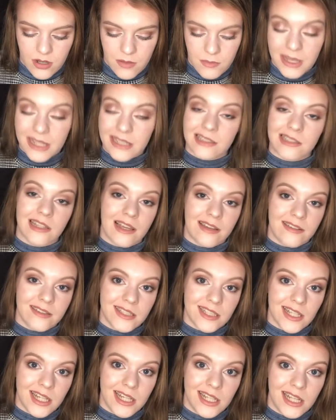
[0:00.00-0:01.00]
Mick's
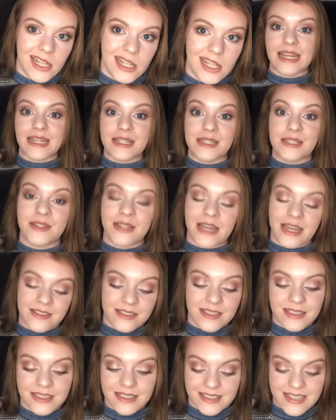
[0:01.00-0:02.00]
lifestyle. In
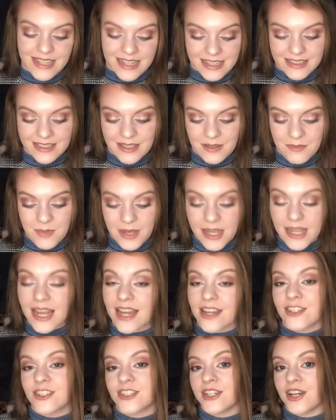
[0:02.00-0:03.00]
2006, Mick
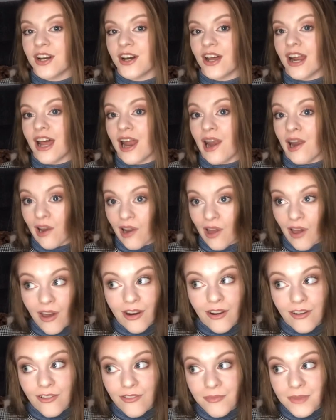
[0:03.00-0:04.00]
actually got a
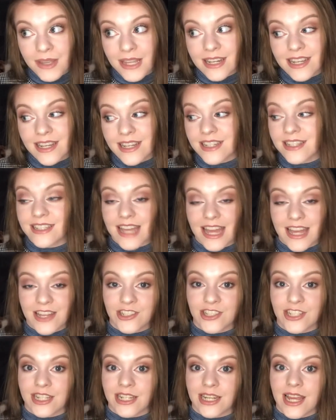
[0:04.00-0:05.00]
lot of media
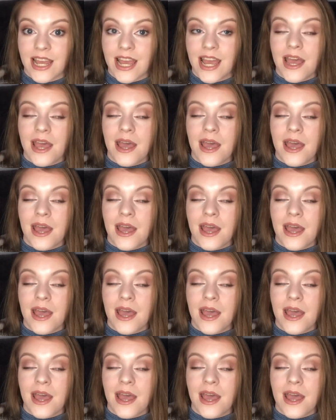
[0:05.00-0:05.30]
attention